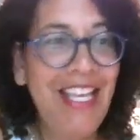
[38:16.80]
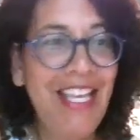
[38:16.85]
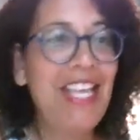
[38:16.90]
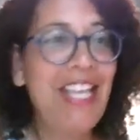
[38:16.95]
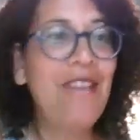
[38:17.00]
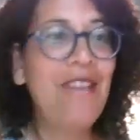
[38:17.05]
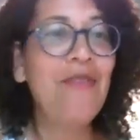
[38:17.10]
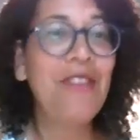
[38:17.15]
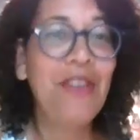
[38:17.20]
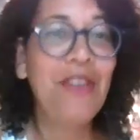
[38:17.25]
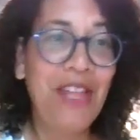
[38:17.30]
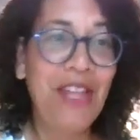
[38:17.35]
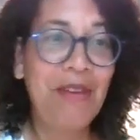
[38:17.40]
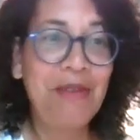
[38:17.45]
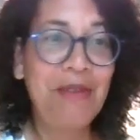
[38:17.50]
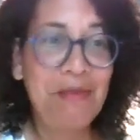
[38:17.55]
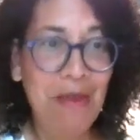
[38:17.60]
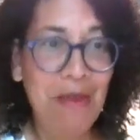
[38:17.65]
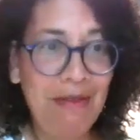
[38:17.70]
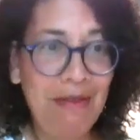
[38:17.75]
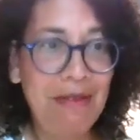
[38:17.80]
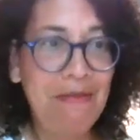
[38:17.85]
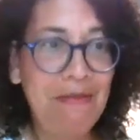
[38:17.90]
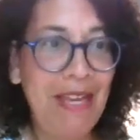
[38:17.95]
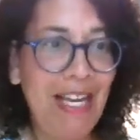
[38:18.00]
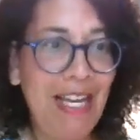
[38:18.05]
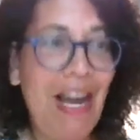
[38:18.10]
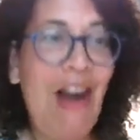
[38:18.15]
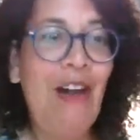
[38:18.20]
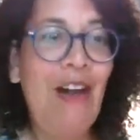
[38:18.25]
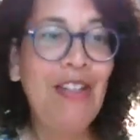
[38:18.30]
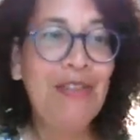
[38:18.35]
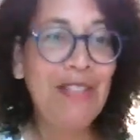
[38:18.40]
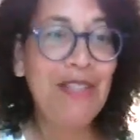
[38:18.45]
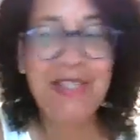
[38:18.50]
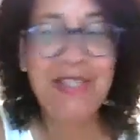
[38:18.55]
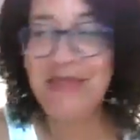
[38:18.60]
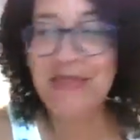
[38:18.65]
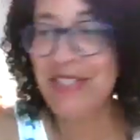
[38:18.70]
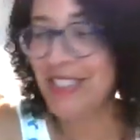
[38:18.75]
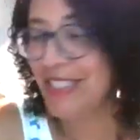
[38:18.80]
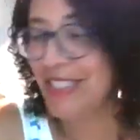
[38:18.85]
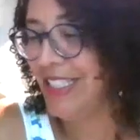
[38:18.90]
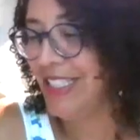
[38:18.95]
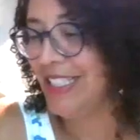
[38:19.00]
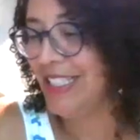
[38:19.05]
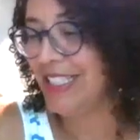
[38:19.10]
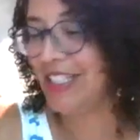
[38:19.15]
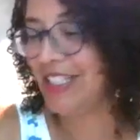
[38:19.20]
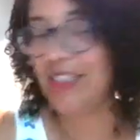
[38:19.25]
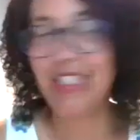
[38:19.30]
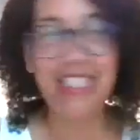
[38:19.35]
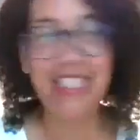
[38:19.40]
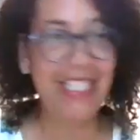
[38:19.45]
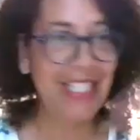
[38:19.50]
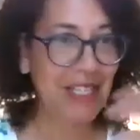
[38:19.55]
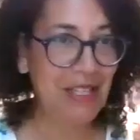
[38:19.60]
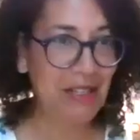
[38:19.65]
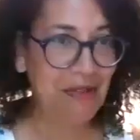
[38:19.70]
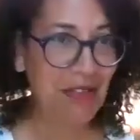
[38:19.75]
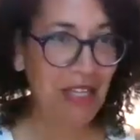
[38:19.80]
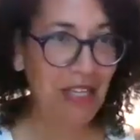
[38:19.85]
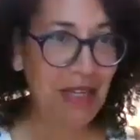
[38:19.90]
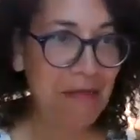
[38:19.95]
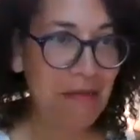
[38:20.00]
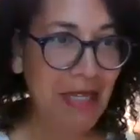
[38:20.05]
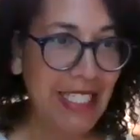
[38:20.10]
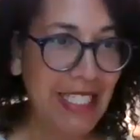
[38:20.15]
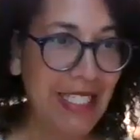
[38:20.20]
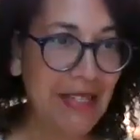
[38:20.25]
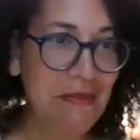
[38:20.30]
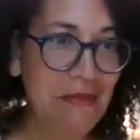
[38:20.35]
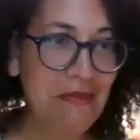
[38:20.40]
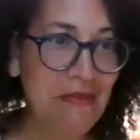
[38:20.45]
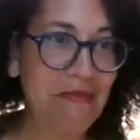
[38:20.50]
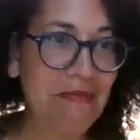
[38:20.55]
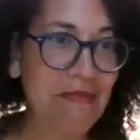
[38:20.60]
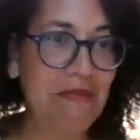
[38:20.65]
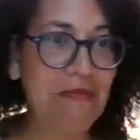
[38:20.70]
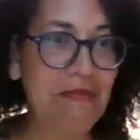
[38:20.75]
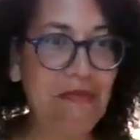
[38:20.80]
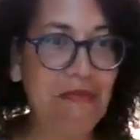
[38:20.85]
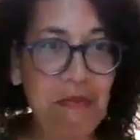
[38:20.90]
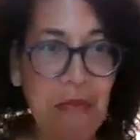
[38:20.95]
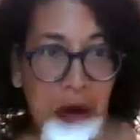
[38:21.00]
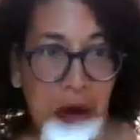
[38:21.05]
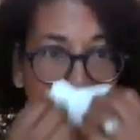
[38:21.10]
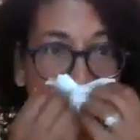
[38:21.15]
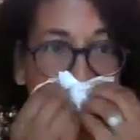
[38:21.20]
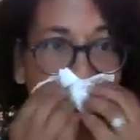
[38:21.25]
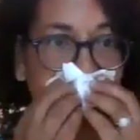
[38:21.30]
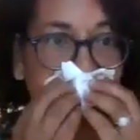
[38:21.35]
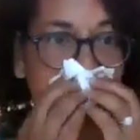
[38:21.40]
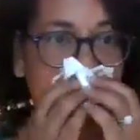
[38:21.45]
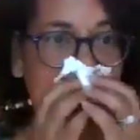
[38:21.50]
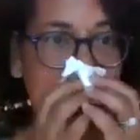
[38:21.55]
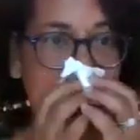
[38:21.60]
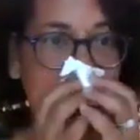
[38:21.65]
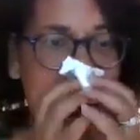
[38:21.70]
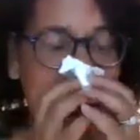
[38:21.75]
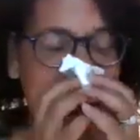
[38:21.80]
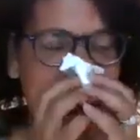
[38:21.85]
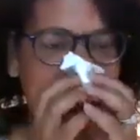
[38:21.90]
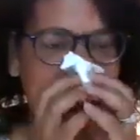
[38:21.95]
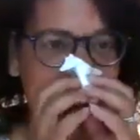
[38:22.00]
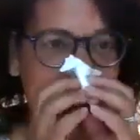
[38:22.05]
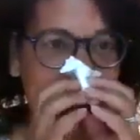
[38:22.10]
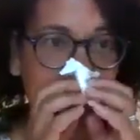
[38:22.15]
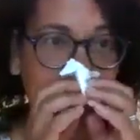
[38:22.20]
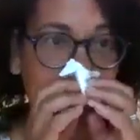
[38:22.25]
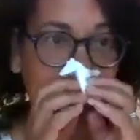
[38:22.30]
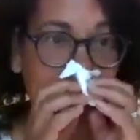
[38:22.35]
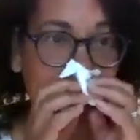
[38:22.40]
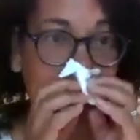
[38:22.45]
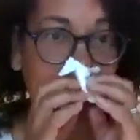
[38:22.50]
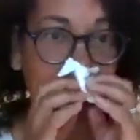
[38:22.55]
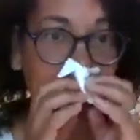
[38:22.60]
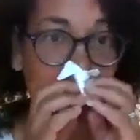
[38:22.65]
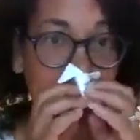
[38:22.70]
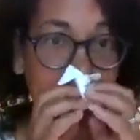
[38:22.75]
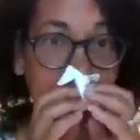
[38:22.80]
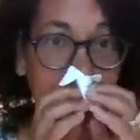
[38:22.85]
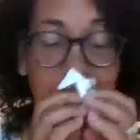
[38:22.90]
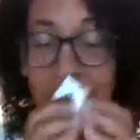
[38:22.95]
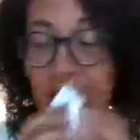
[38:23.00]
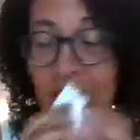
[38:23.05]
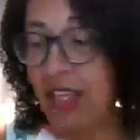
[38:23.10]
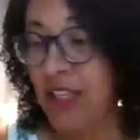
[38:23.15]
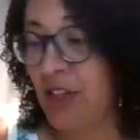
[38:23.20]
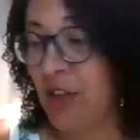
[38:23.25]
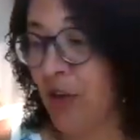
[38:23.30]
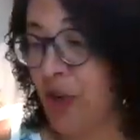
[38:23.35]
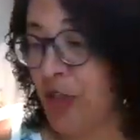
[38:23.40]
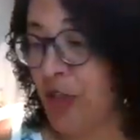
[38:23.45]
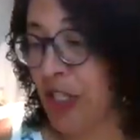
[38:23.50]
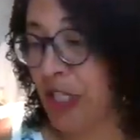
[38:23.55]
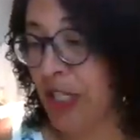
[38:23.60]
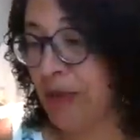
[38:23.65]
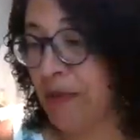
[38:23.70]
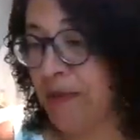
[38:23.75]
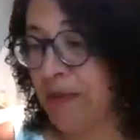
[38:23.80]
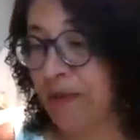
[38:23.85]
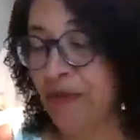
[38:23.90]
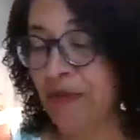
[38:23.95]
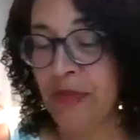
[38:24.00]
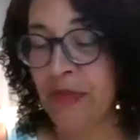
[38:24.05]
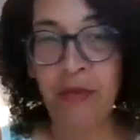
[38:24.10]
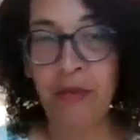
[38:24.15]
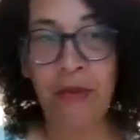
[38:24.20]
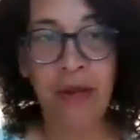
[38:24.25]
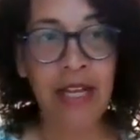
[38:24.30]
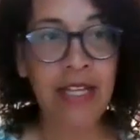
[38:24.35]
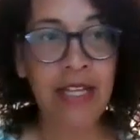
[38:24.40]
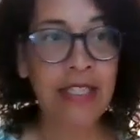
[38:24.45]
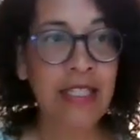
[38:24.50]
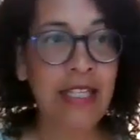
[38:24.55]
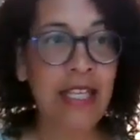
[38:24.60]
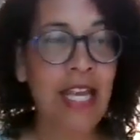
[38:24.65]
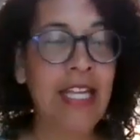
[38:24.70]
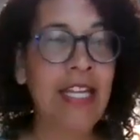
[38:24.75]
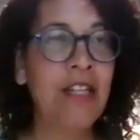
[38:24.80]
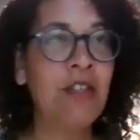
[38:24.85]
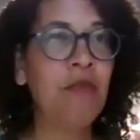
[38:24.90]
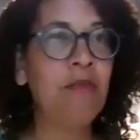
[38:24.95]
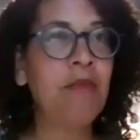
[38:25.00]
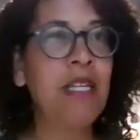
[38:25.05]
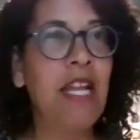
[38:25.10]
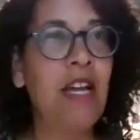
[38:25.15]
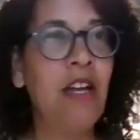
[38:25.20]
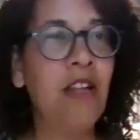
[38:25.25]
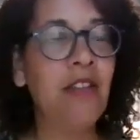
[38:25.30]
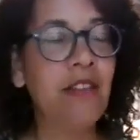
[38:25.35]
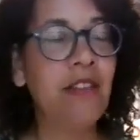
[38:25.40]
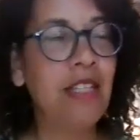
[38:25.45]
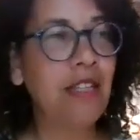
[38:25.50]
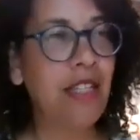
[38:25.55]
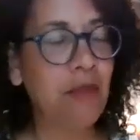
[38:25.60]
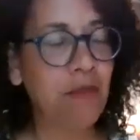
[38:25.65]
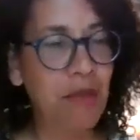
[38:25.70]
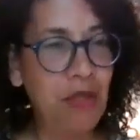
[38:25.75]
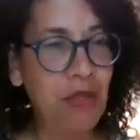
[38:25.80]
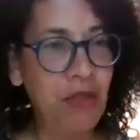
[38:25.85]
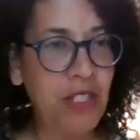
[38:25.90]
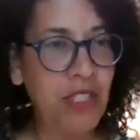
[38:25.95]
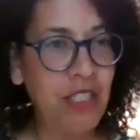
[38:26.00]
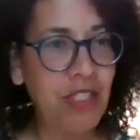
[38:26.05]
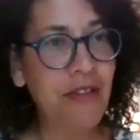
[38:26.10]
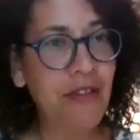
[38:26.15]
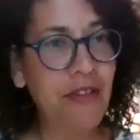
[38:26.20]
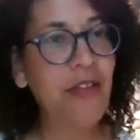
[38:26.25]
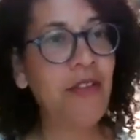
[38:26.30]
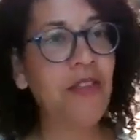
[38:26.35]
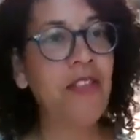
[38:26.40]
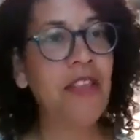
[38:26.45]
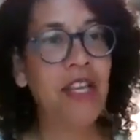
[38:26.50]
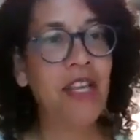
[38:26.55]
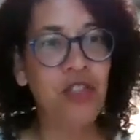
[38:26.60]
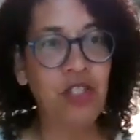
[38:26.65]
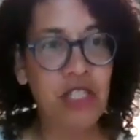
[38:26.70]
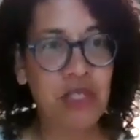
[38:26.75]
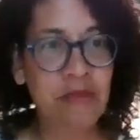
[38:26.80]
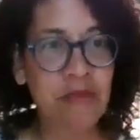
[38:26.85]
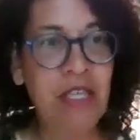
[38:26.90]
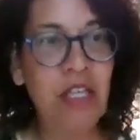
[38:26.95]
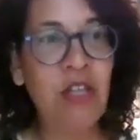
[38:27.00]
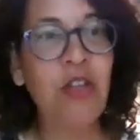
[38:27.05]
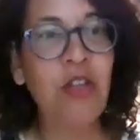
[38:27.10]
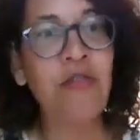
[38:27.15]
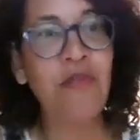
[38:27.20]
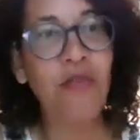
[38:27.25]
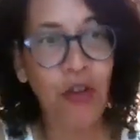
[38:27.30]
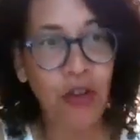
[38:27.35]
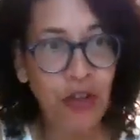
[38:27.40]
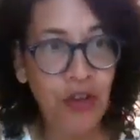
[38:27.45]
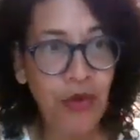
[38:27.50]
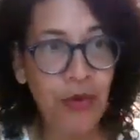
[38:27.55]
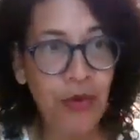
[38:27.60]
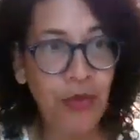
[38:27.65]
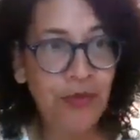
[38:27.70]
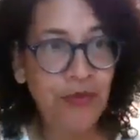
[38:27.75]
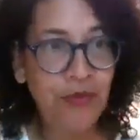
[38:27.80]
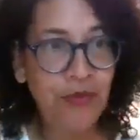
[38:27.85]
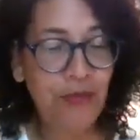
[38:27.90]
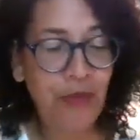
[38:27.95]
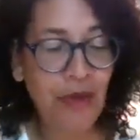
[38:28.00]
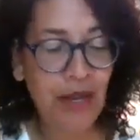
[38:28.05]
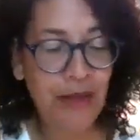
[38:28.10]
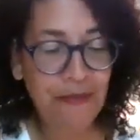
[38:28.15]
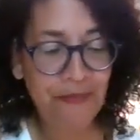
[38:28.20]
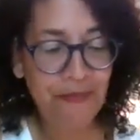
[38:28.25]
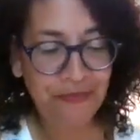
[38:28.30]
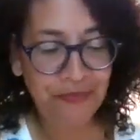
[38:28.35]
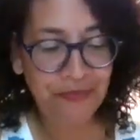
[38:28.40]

even though that would probably make all of us feel good in the immediate moment. It's not, make sure it's healthy and nourishing, right? And I don't mean healthy like punitive healthy. I just mean good for you, right?